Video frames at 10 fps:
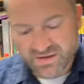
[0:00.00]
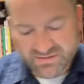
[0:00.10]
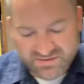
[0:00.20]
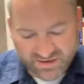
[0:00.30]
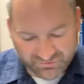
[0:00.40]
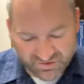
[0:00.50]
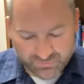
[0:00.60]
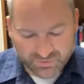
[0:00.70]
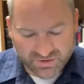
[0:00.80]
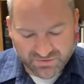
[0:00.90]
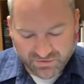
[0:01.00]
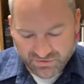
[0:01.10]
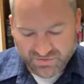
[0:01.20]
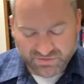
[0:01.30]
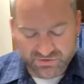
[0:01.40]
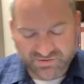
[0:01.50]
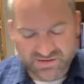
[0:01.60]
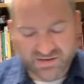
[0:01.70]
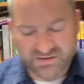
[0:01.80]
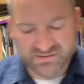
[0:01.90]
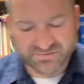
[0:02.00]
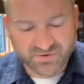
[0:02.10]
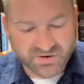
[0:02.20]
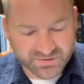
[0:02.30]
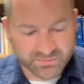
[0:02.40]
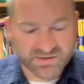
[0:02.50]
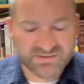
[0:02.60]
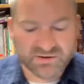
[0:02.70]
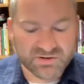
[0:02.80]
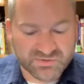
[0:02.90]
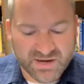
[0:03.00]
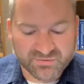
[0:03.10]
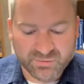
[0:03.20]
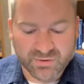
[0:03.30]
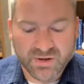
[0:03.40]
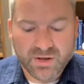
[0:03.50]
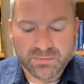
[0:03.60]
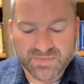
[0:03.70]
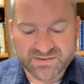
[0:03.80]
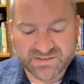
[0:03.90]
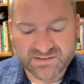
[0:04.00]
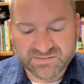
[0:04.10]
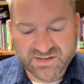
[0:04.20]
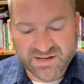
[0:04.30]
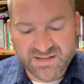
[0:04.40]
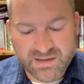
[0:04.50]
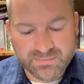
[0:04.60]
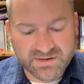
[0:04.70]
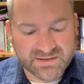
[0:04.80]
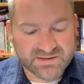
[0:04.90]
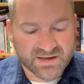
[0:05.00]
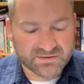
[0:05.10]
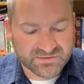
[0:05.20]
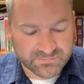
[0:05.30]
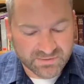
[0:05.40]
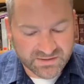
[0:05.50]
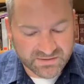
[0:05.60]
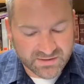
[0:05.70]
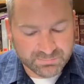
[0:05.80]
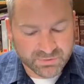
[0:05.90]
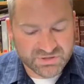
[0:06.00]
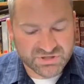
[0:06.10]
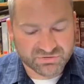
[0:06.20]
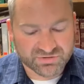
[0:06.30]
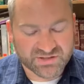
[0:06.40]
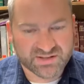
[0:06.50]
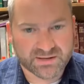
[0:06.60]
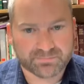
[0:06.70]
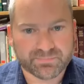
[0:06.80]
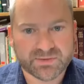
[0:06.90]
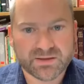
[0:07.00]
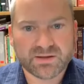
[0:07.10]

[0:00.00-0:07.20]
The Nephilim were on the earth in those days, the fallen ones, and also afterward, when the sons of God came into the daughters of men and they bore children to them.